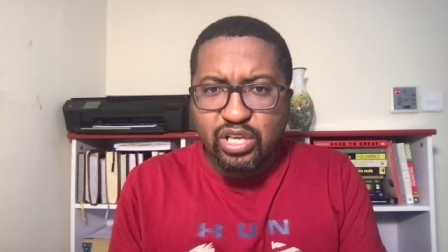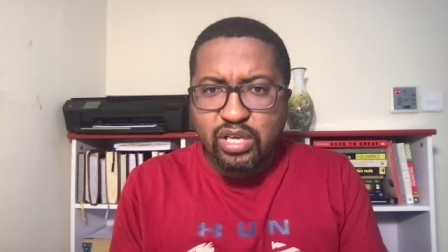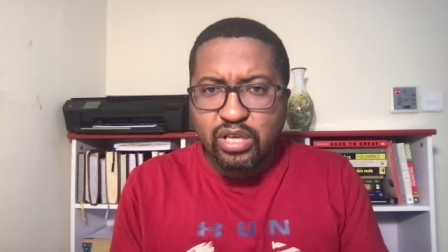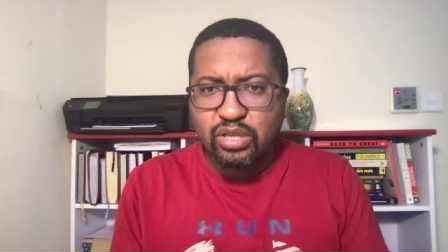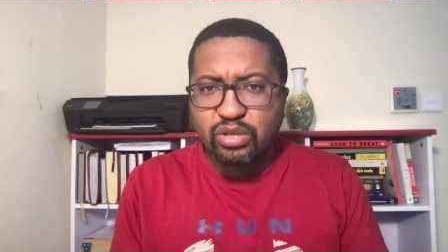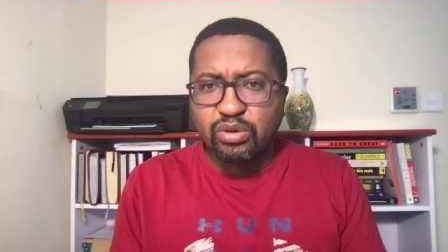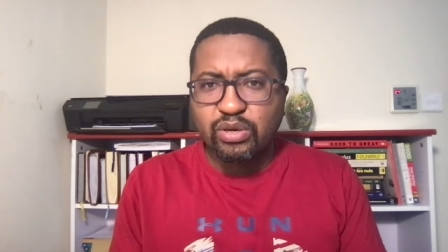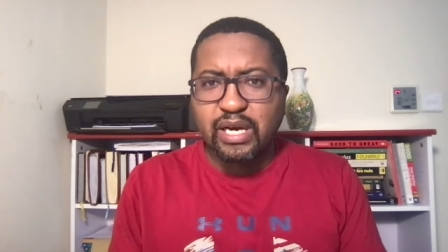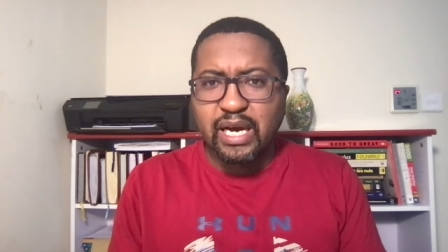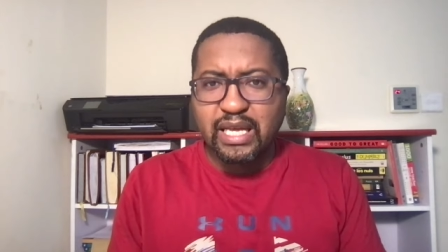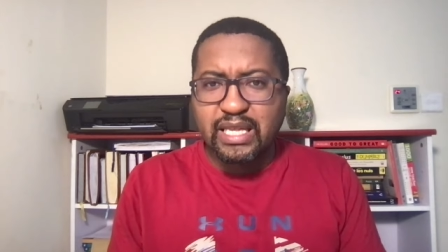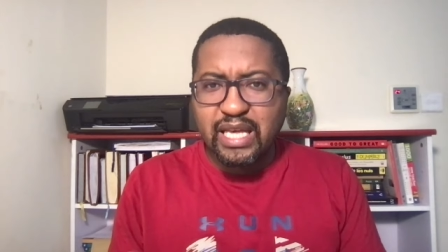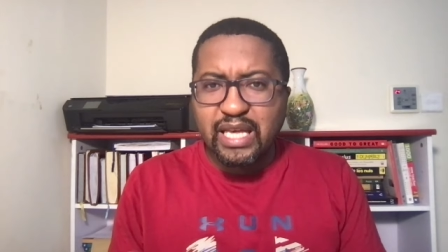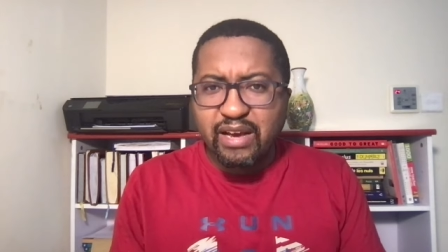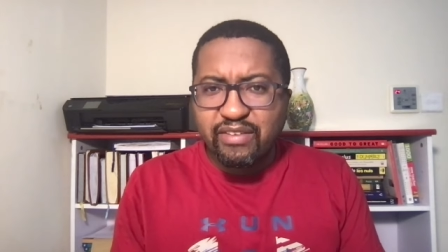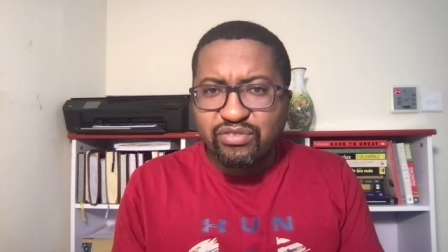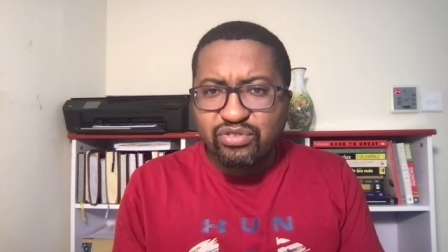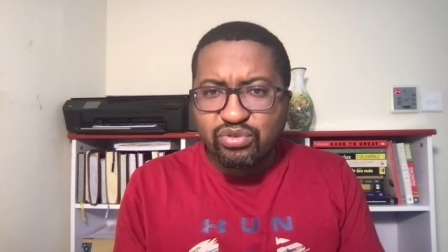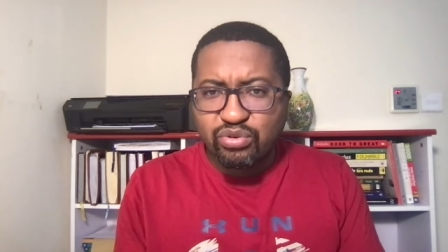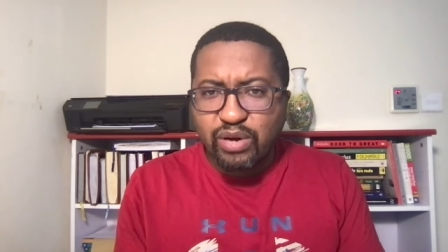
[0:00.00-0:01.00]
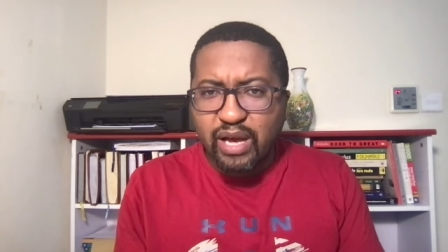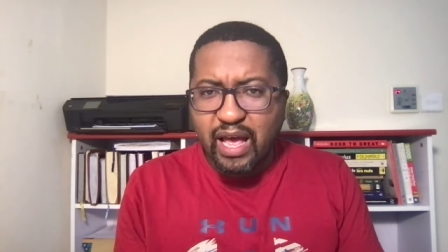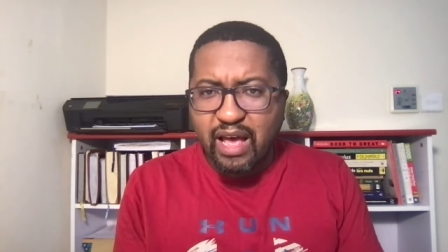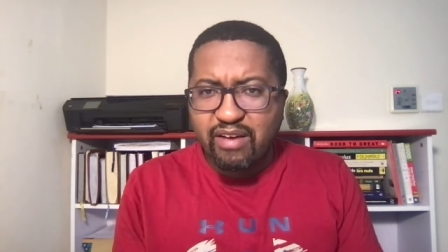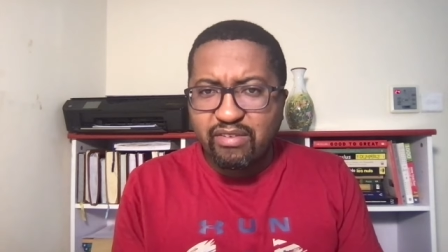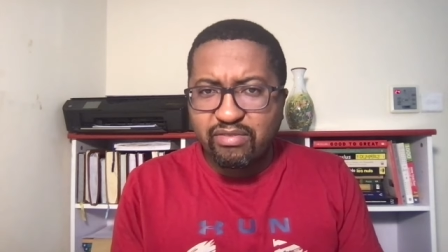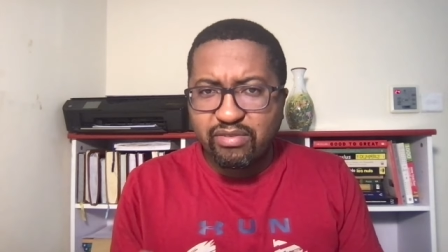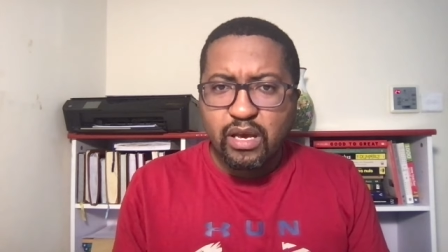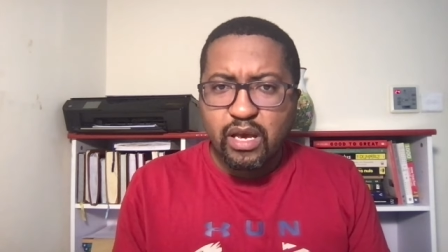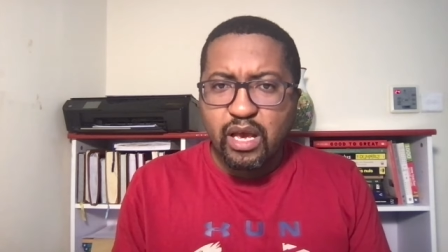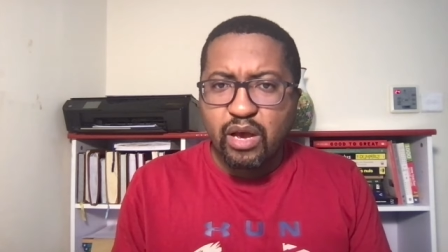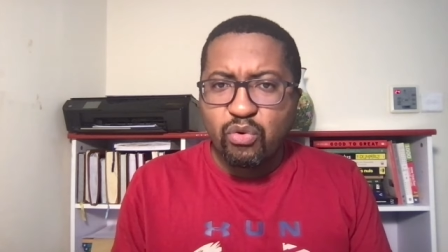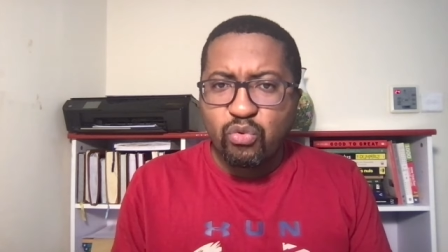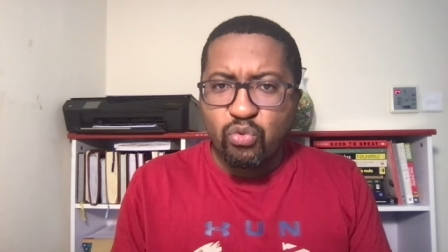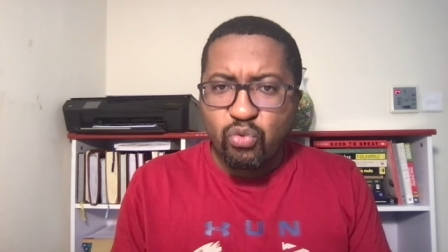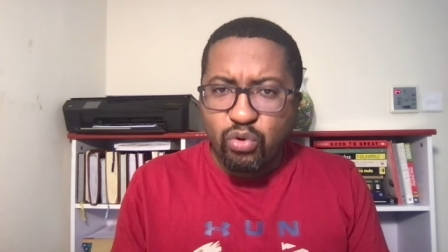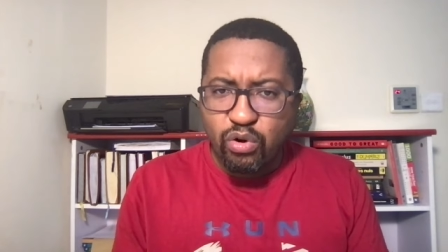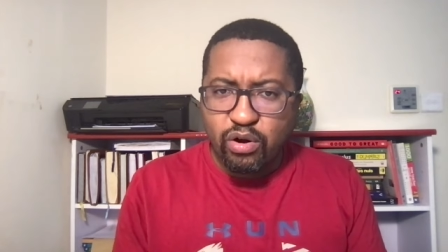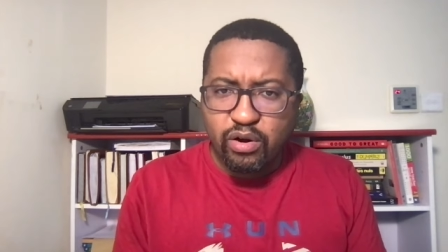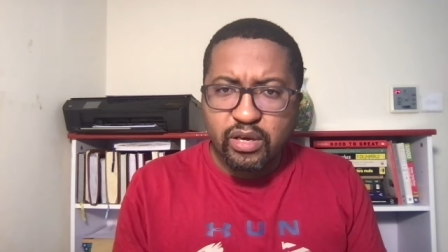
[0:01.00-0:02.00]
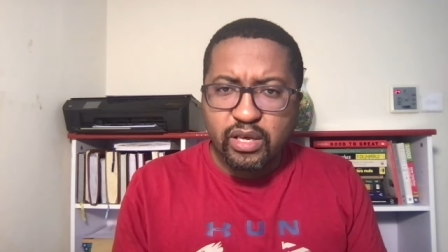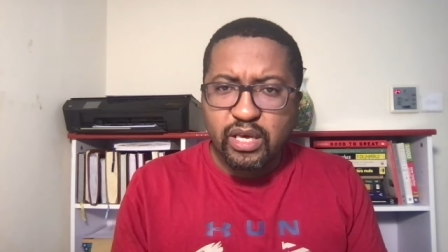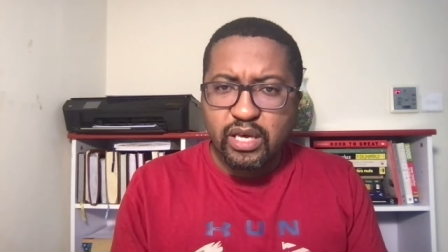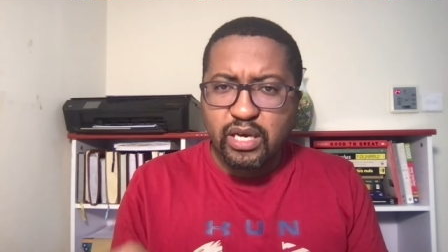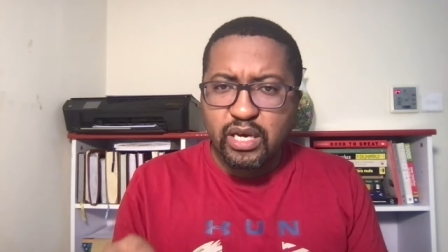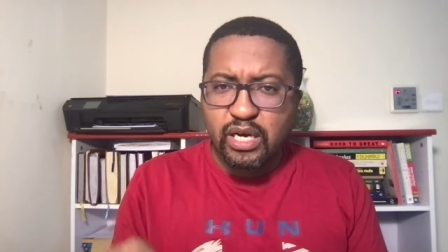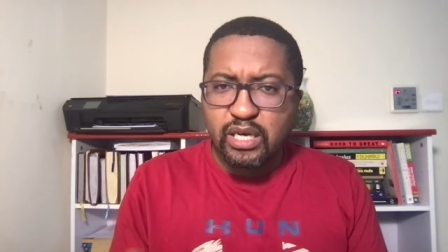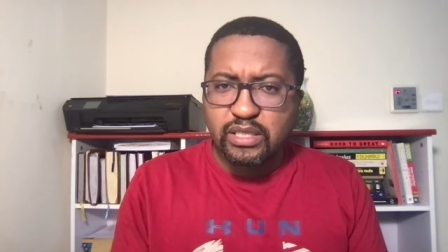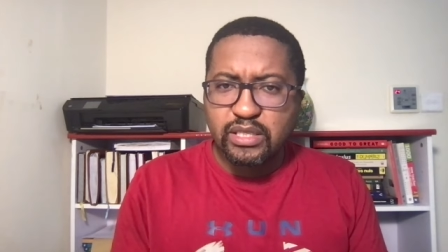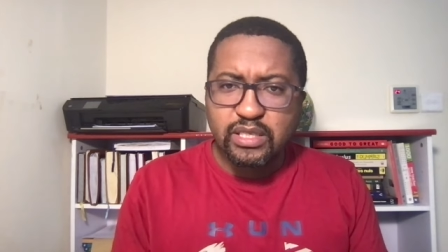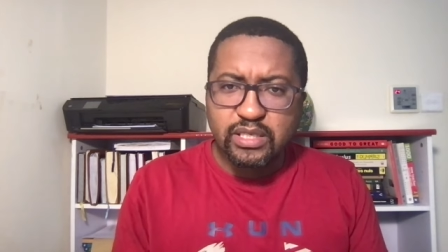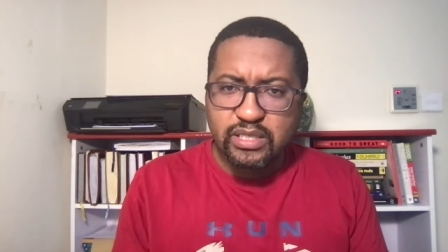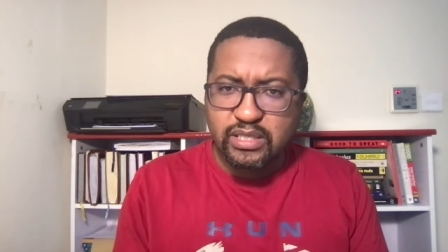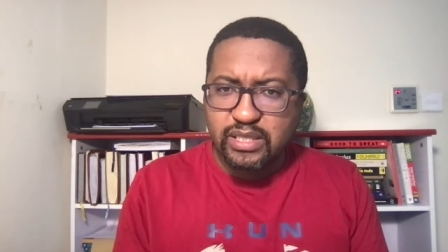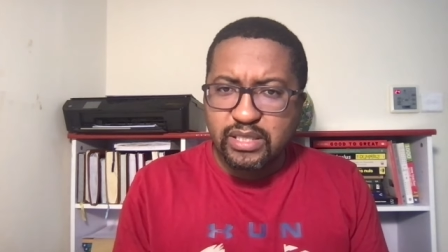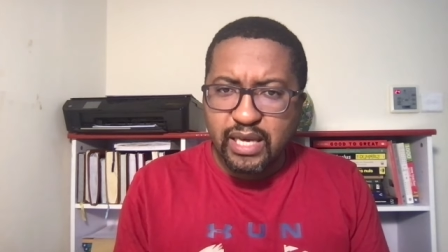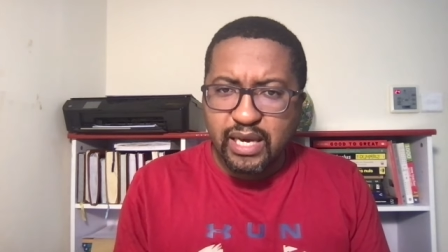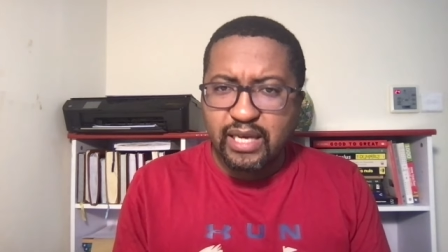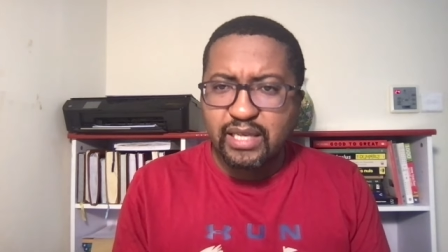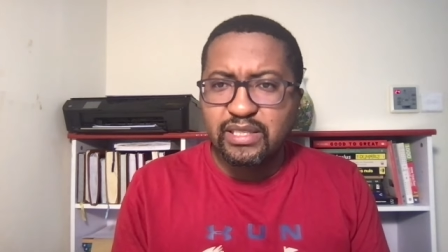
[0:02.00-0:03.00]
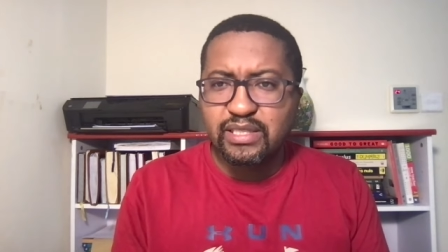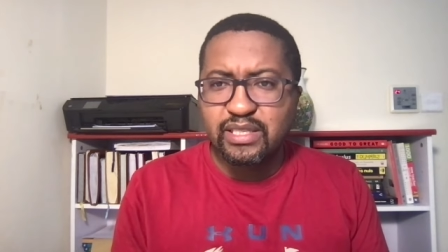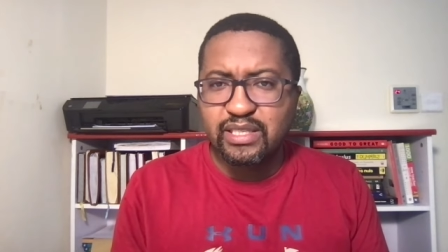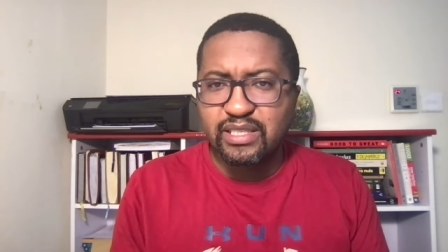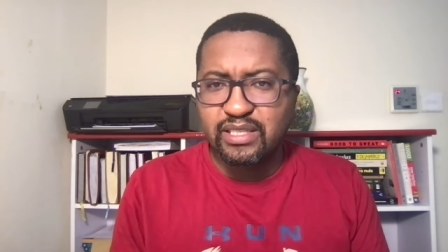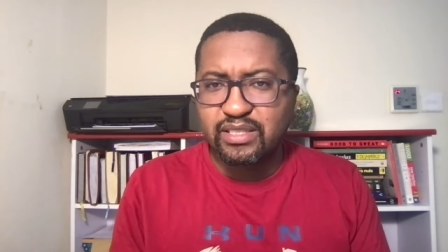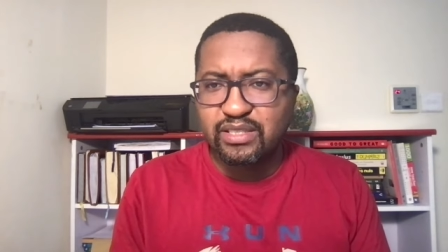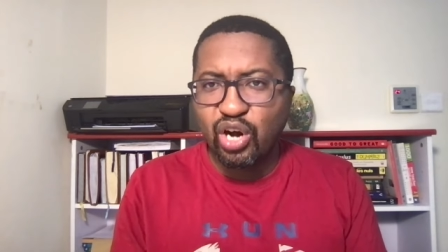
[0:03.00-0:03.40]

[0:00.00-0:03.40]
You kind of have to have a working understanding